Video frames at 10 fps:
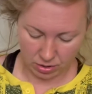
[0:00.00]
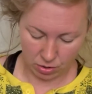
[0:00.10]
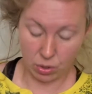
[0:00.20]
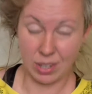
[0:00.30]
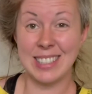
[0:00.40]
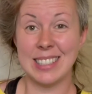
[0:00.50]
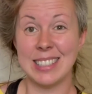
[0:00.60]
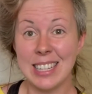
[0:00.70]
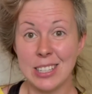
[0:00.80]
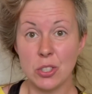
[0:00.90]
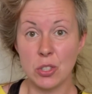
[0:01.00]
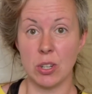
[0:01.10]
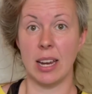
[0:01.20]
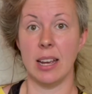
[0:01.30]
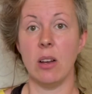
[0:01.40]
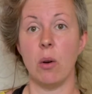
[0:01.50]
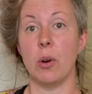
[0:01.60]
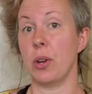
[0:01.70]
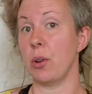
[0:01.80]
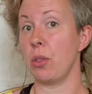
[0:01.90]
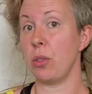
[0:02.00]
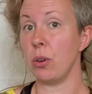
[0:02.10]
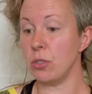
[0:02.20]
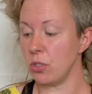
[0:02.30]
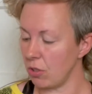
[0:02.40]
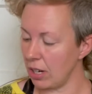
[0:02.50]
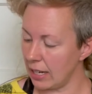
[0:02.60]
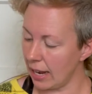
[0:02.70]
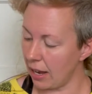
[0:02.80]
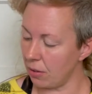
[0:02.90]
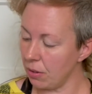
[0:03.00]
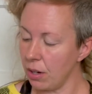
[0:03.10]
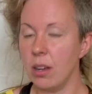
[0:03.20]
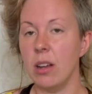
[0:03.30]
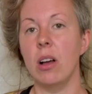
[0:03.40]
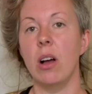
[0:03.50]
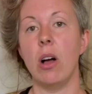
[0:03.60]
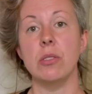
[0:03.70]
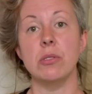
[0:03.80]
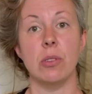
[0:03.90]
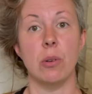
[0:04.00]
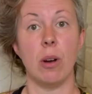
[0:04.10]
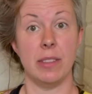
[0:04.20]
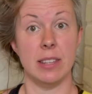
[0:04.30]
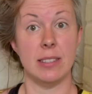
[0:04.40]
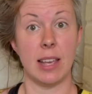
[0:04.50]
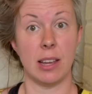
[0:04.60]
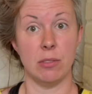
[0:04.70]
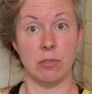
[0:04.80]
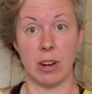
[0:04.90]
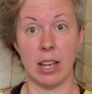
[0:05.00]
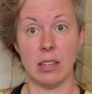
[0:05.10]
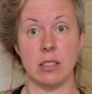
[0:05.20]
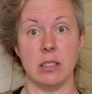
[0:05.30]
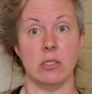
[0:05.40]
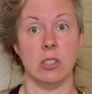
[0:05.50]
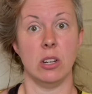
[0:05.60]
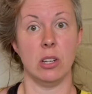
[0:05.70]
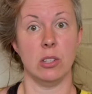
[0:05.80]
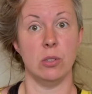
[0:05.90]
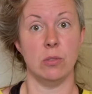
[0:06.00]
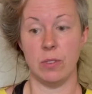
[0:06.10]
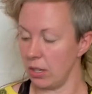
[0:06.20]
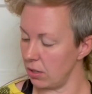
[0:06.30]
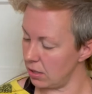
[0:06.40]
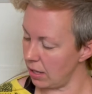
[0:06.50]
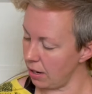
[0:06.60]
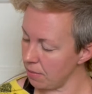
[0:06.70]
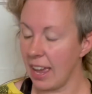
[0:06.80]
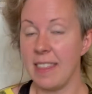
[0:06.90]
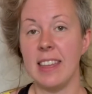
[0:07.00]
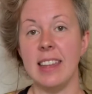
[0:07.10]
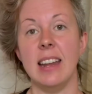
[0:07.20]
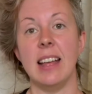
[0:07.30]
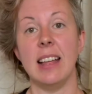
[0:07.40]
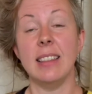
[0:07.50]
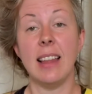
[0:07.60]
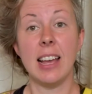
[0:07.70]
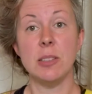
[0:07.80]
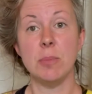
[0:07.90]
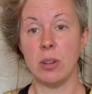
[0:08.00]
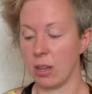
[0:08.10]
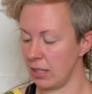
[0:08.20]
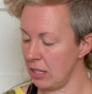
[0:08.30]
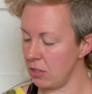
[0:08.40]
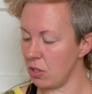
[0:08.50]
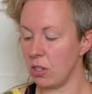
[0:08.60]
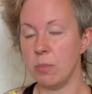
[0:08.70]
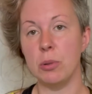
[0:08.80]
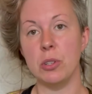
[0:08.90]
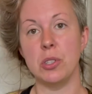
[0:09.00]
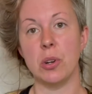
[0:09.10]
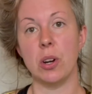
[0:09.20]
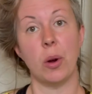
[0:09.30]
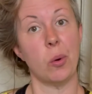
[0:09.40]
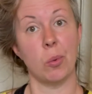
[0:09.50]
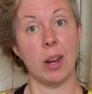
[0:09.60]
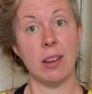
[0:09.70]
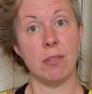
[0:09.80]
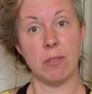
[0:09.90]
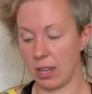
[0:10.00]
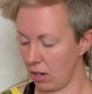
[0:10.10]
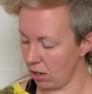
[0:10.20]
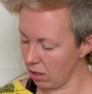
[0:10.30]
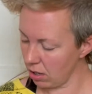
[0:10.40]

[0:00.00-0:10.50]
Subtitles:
your C string or your third string down, also on the second fret. So you got your two fingers there. And then last but not least, you're going to put your ring finger